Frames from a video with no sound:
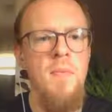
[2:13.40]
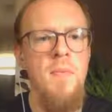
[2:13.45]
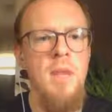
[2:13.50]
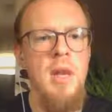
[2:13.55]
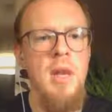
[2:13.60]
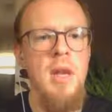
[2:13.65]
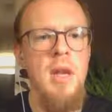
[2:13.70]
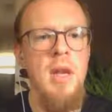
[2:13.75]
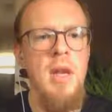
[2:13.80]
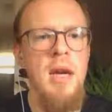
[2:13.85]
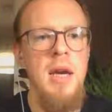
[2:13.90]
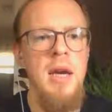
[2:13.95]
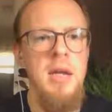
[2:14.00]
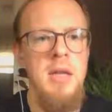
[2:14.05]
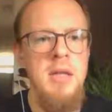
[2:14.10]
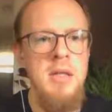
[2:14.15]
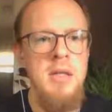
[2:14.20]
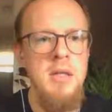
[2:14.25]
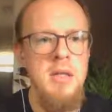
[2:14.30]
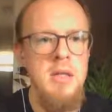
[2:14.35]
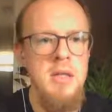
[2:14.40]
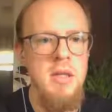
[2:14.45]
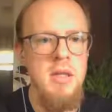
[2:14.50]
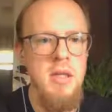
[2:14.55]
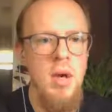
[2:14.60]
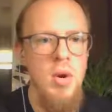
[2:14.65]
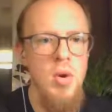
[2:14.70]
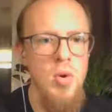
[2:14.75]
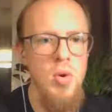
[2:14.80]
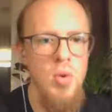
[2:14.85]
Like
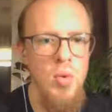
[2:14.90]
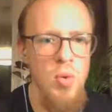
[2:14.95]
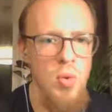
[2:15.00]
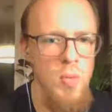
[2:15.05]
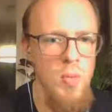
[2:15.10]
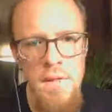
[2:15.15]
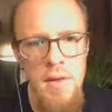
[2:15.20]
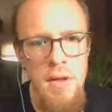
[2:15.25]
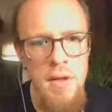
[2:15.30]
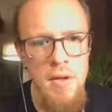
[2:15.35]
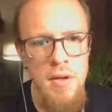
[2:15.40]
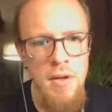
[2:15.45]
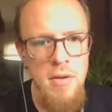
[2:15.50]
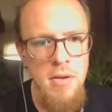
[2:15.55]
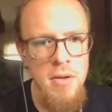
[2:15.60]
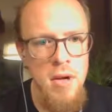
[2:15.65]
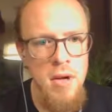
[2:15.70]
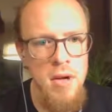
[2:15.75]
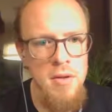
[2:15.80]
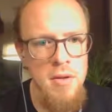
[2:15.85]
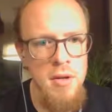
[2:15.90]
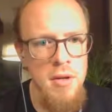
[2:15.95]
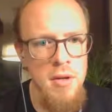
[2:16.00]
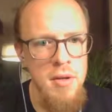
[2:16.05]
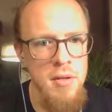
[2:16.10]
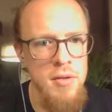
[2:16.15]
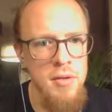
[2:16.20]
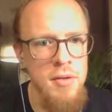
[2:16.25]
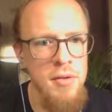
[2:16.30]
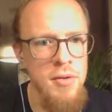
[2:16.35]
so. Those are the
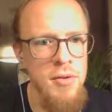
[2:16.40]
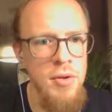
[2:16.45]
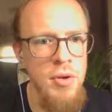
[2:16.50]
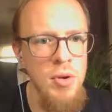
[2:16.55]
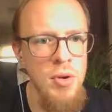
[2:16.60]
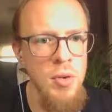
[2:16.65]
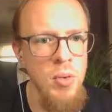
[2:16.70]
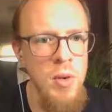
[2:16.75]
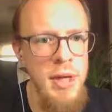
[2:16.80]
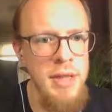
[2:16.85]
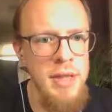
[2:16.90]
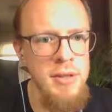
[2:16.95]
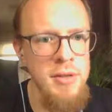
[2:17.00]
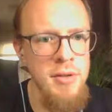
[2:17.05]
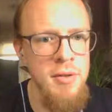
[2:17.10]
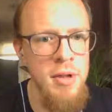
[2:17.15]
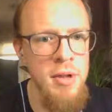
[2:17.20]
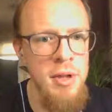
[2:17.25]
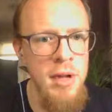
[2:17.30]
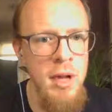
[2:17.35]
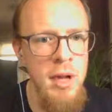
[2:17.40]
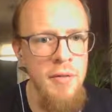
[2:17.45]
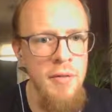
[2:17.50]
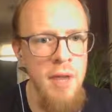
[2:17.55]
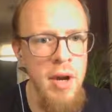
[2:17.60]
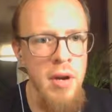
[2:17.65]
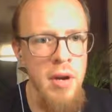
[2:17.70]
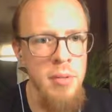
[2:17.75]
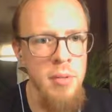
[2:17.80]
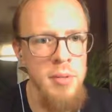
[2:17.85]
two ways to declare
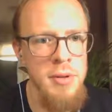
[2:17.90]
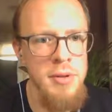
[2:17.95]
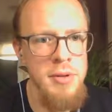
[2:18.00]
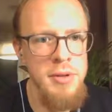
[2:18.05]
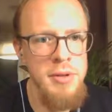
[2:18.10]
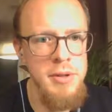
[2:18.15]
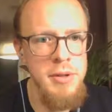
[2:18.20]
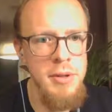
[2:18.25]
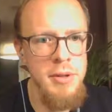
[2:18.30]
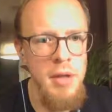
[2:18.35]
variables.